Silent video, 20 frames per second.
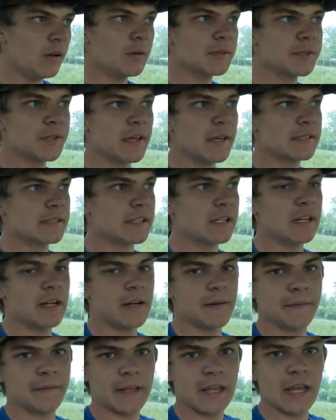also as
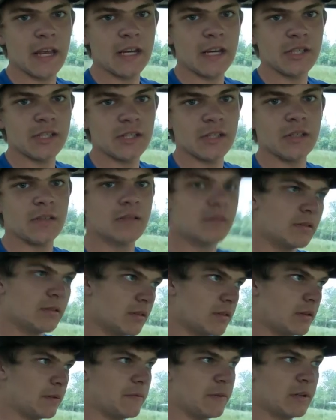clarification,
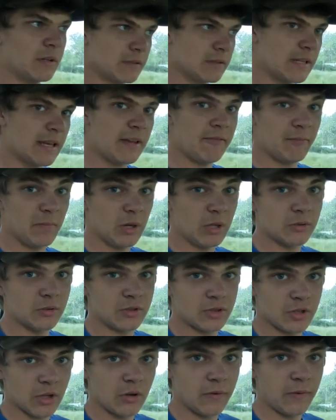the fields I've mowed
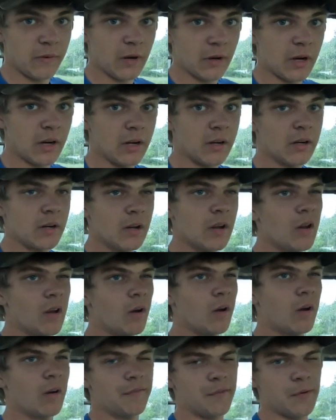so far
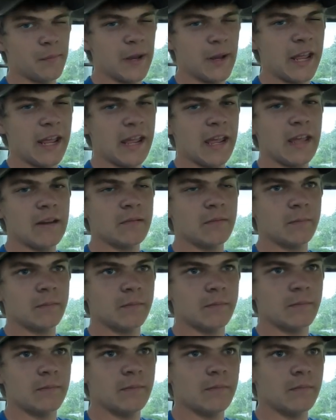are for my aunt.
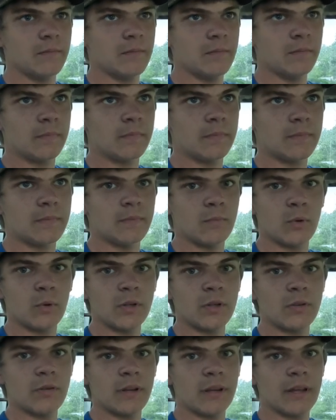We're
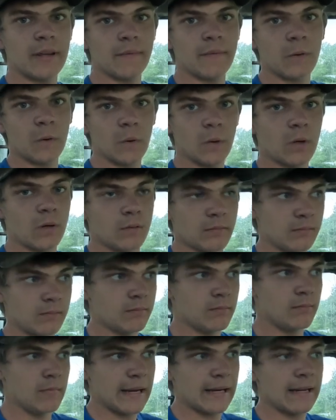doing it for
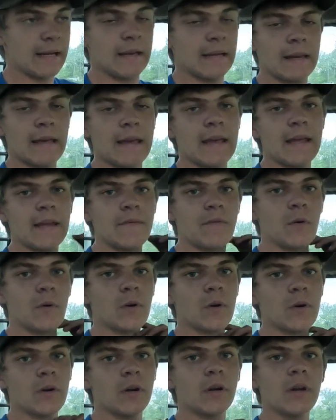making the hay for
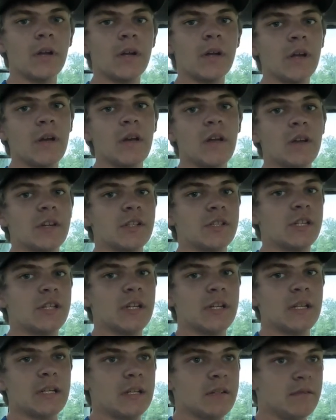her
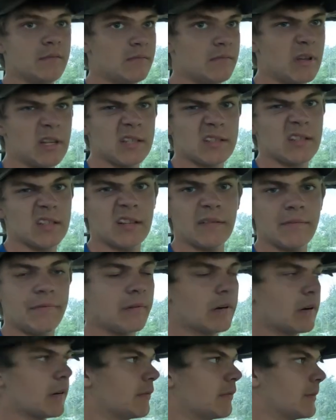she doesn't live
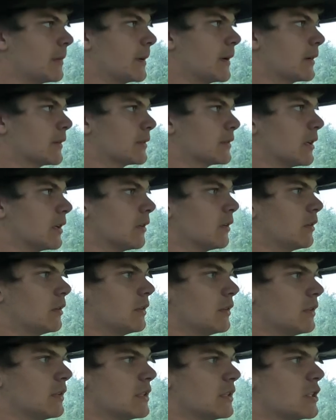far from here, so
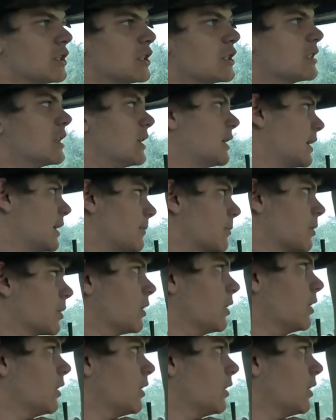it's just a neighbor.